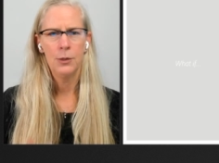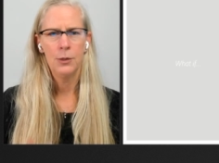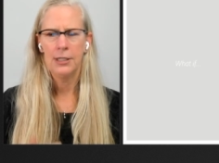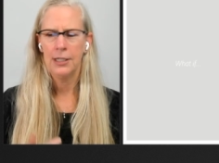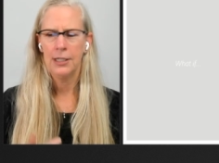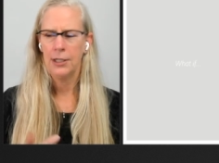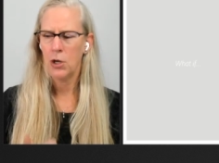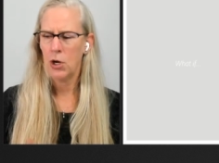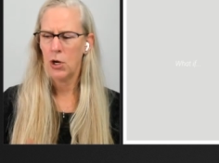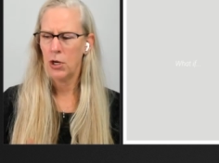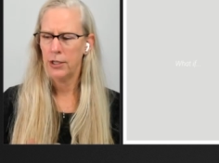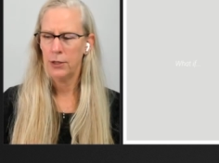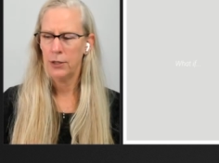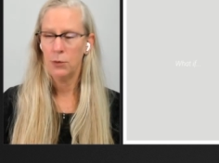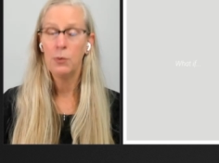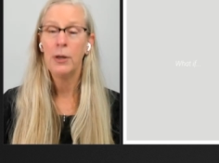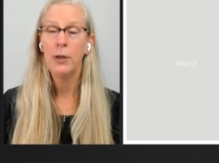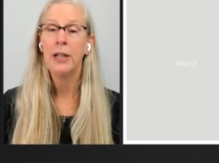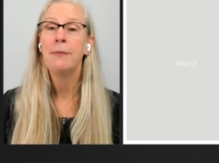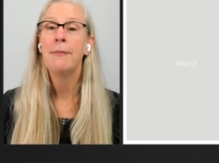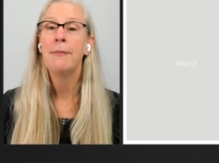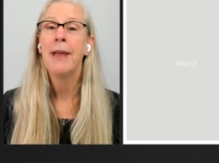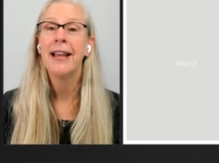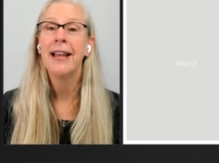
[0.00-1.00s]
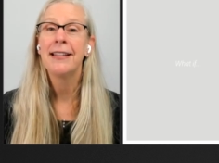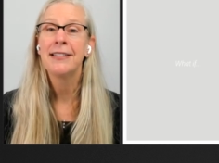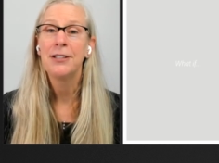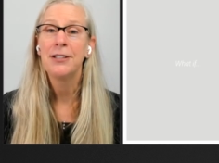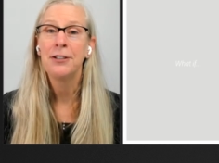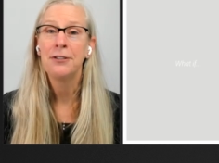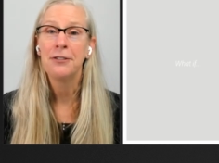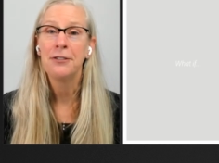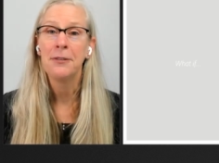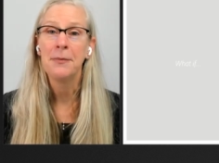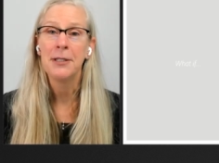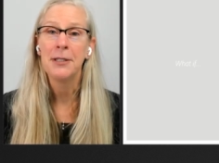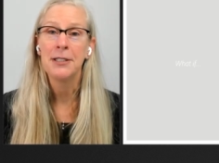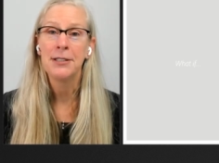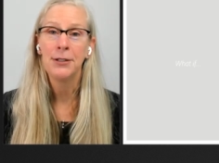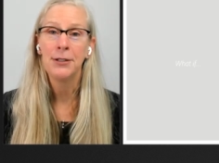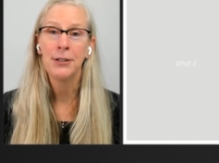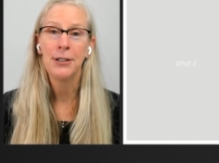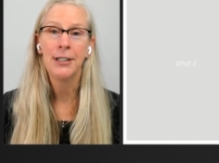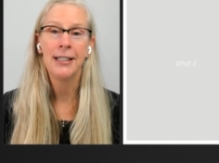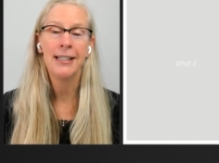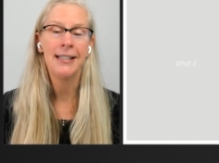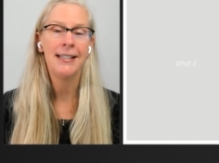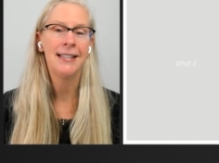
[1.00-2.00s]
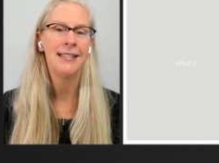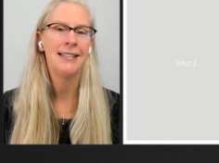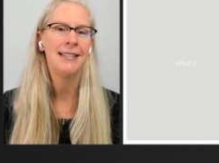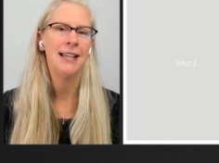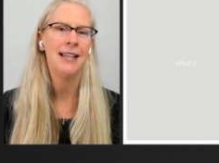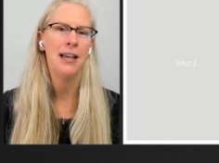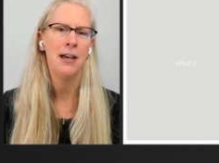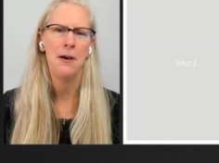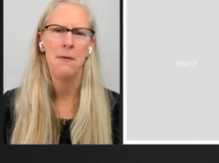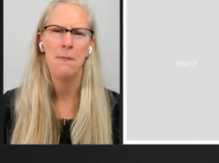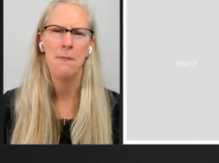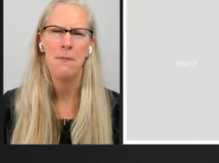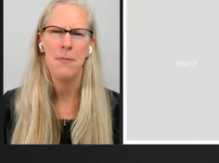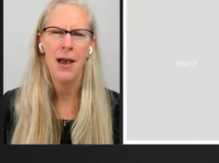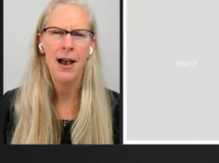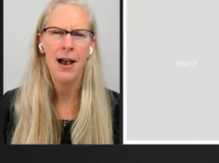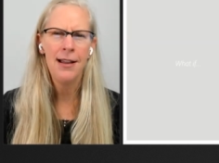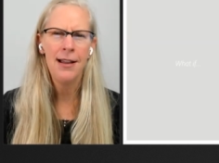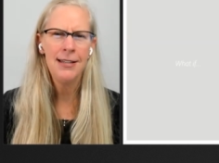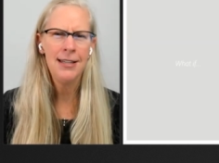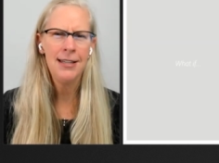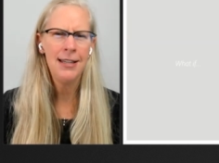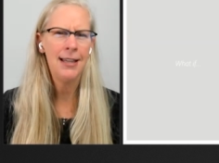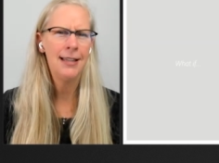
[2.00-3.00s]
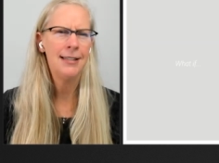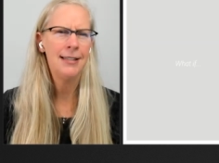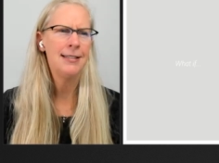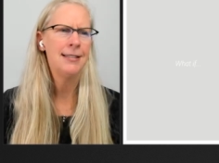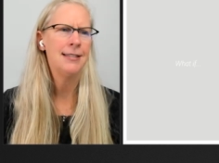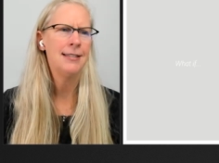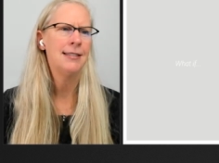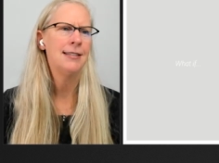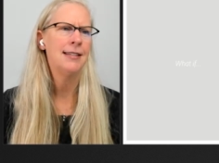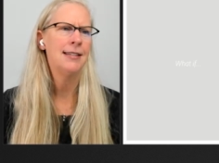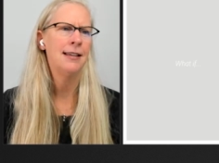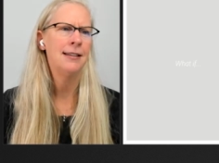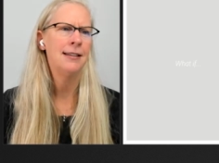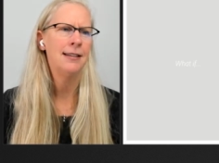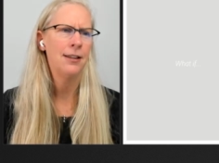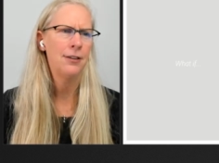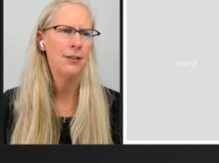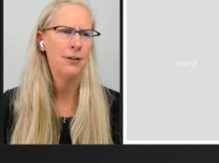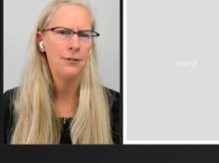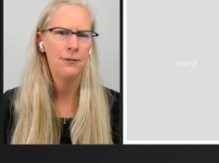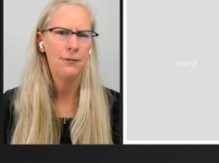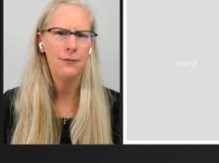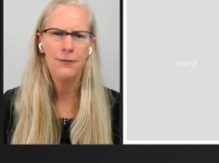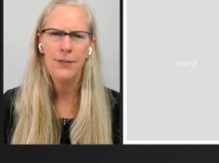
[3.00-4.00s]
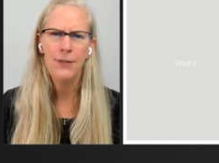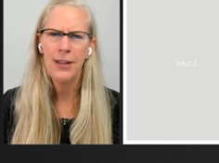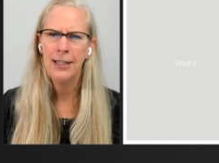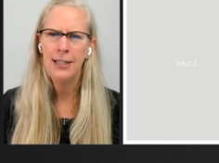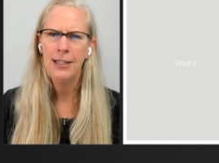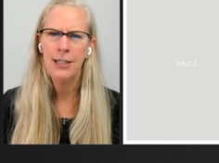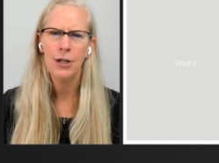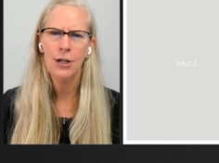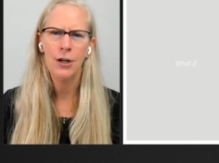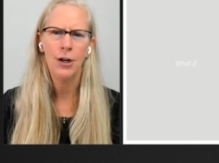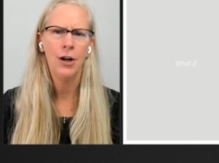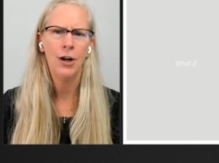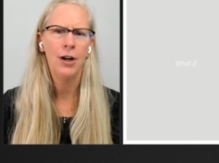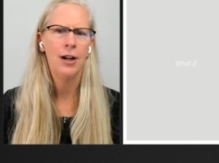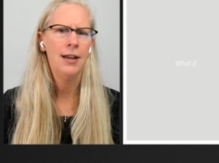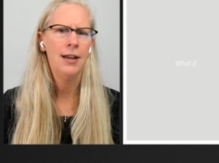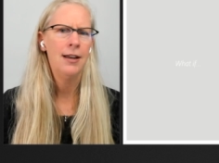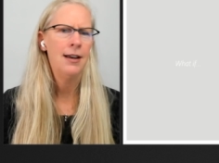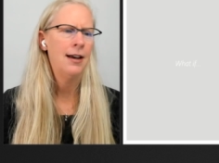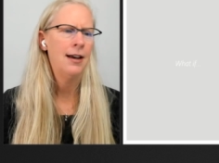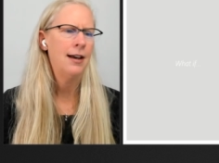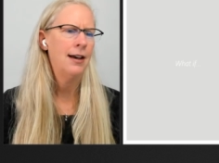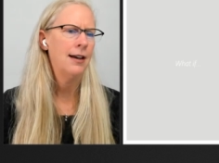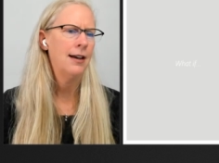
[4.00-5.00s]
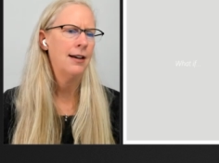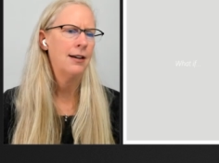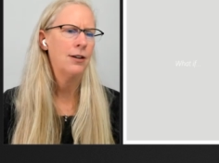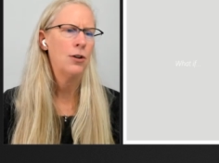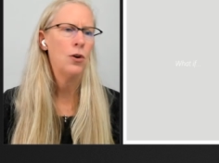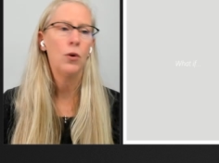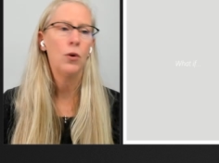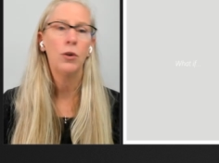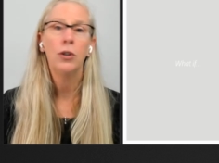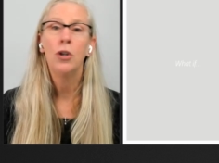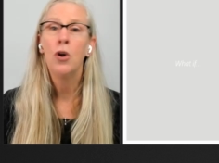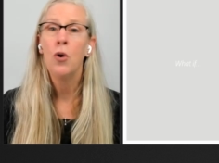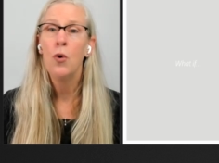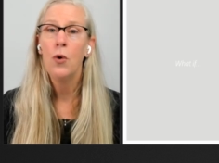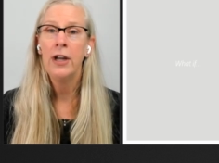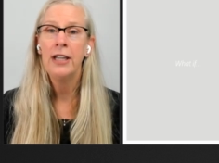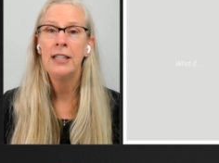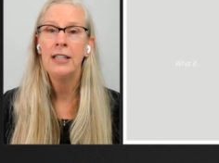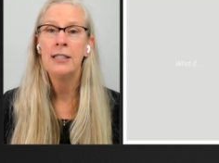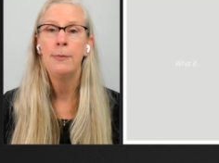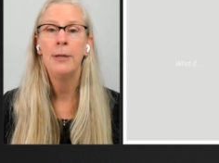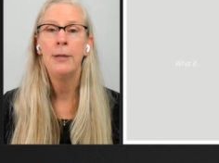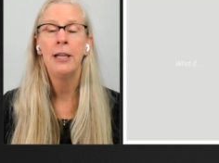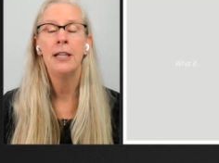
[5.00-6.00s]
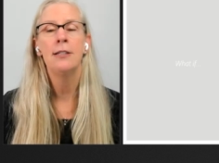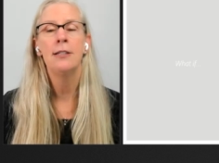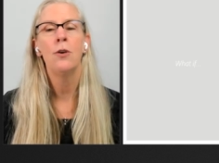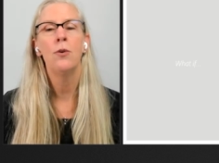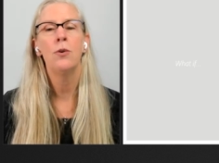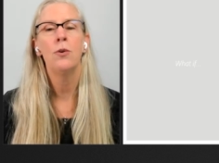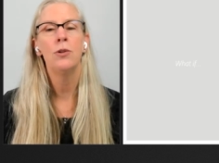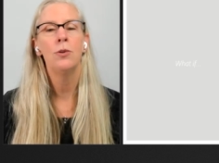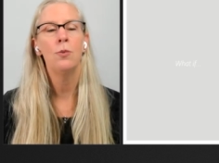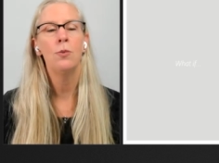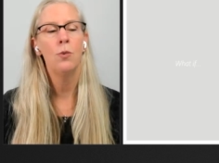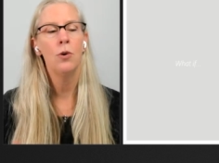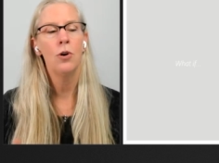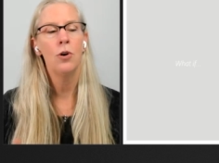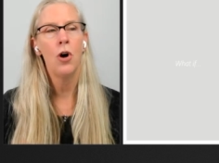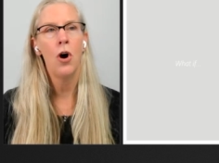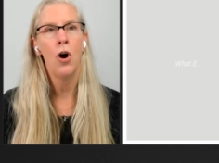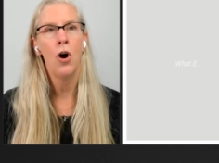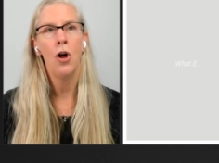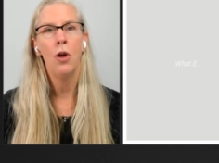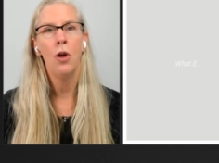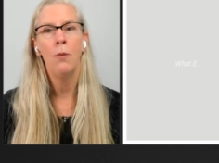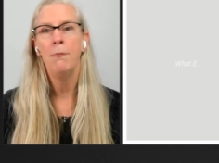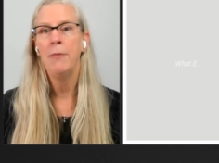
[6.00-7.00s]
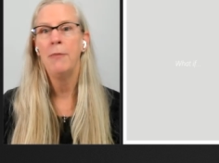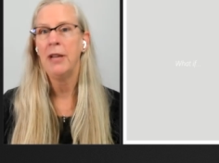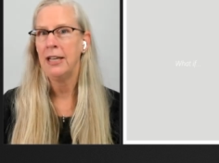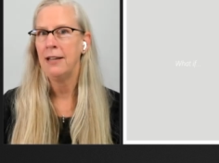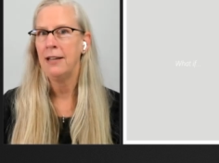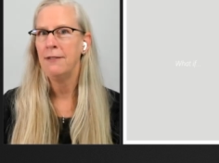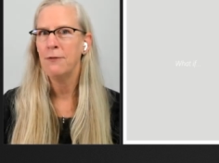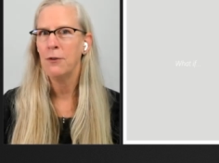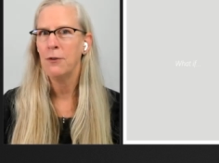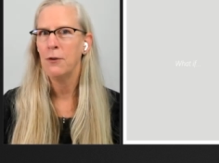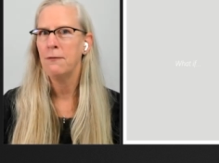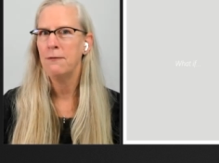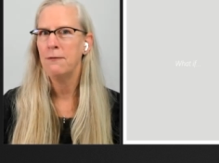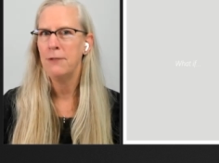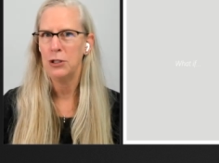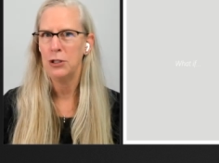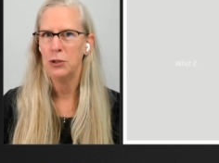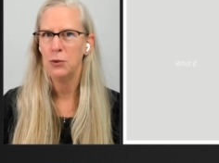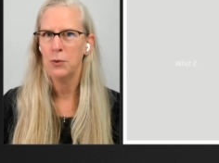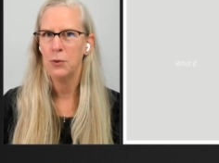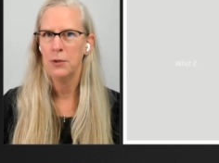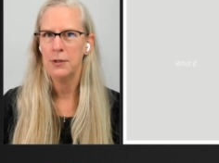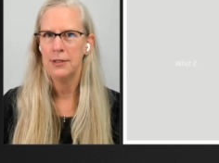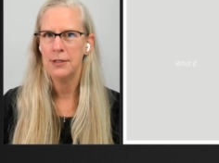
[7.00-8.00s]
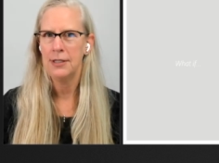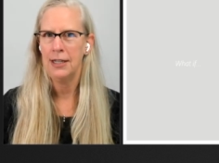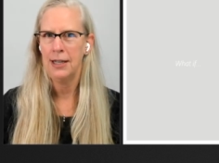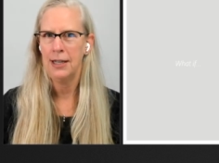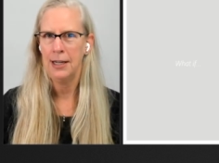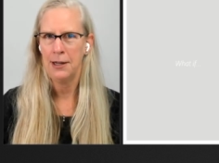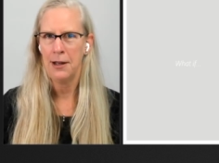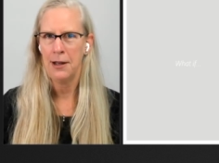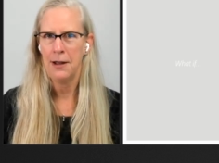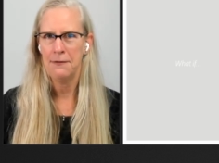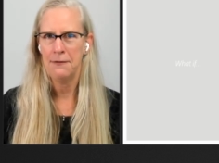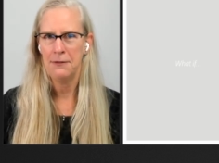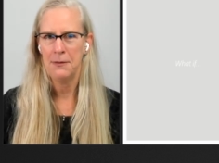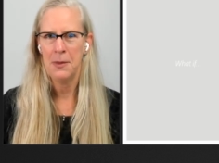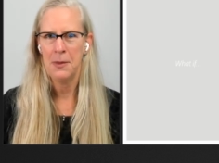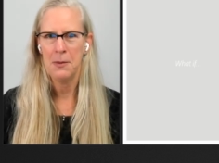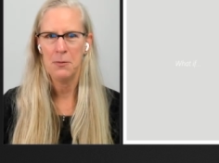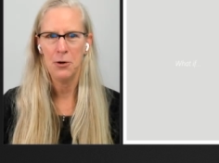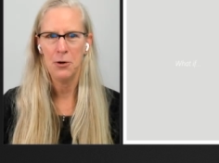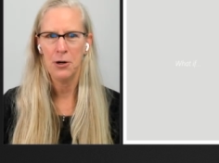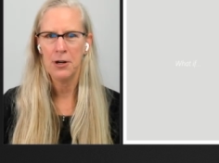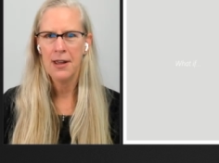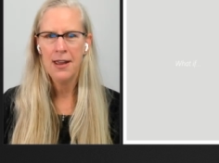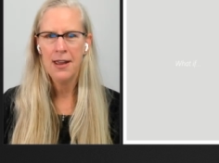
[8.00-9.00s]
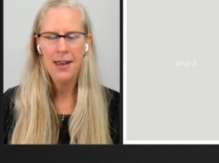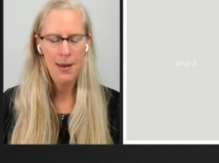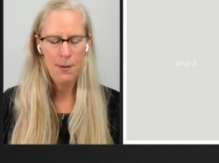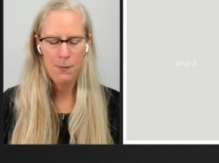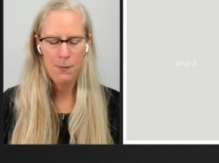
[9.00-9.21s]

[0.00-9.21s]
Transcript: what's it called, a ringmaster from the circus, um, onions, another figure, uh, gold coins, because those were all meaningful visuals that I got from the book,